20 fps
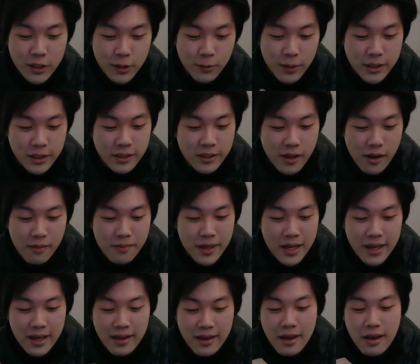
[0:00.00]
which is going to
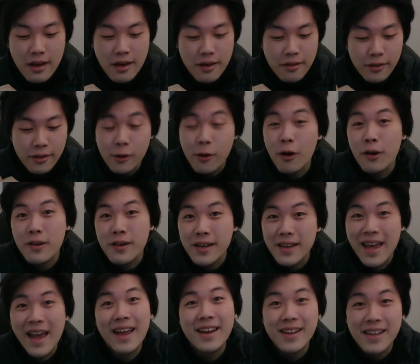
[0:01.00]
be the Cotton
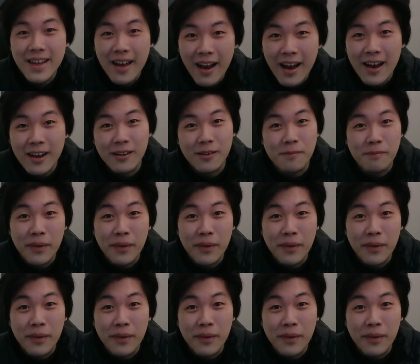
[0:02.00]
Candy Island.